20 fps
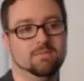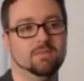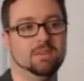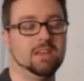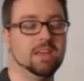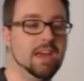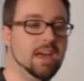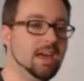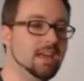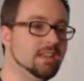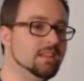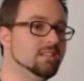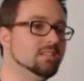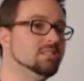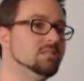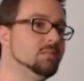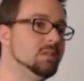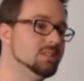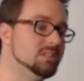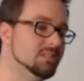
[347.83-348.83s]
can
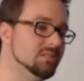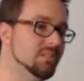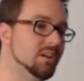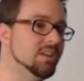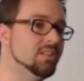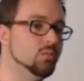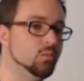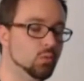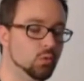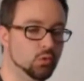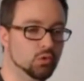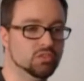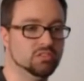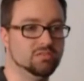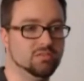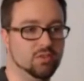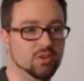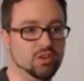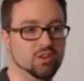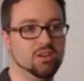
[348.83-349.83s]
specify the rules
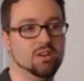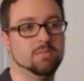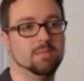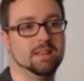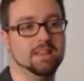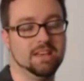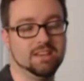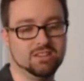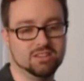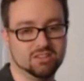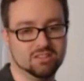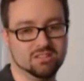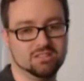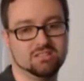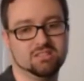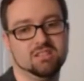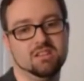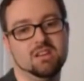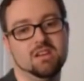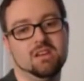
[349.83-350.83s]
for your
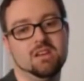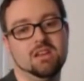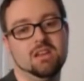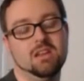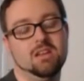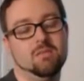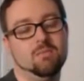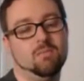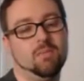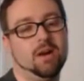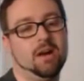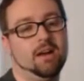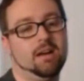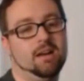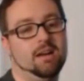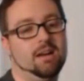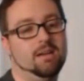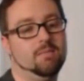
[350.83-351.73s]
applications. But